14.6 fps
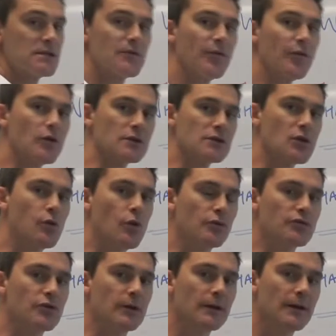this first
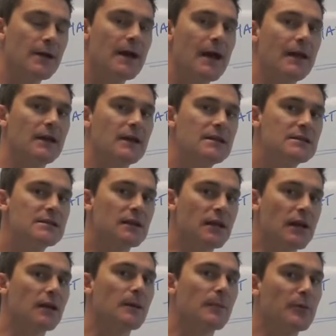quadrant. And it is
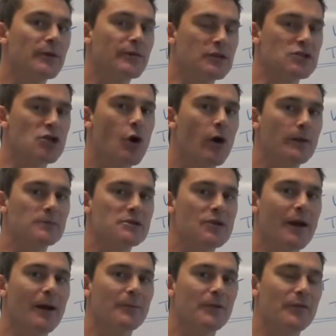a bit of a time
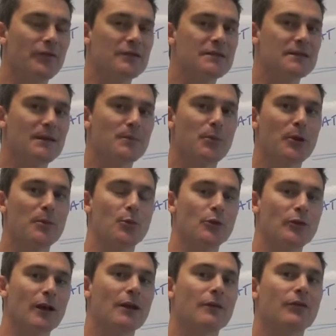trap. If you see
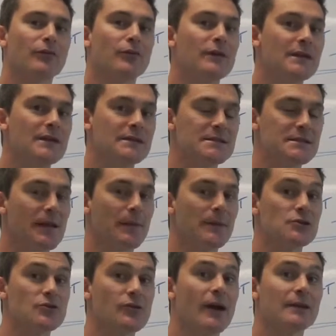people, 3 years down
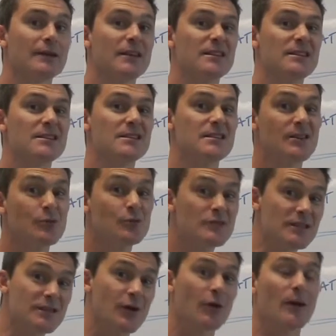the track that are still
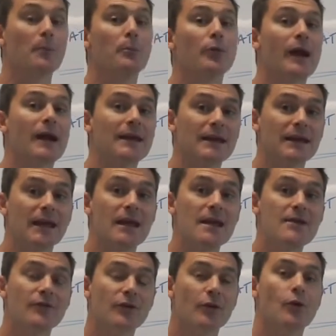just kind of breaking
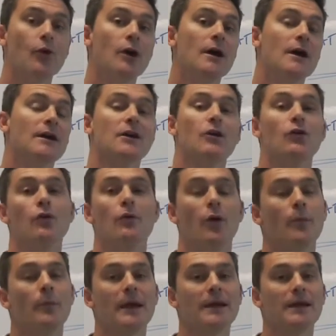even or
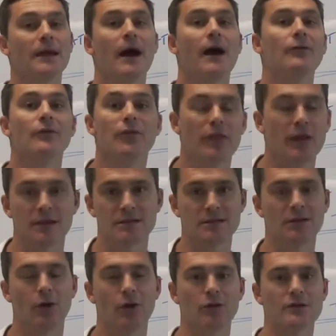making
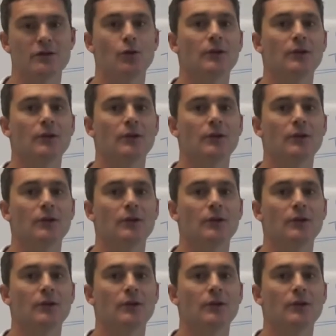$100,000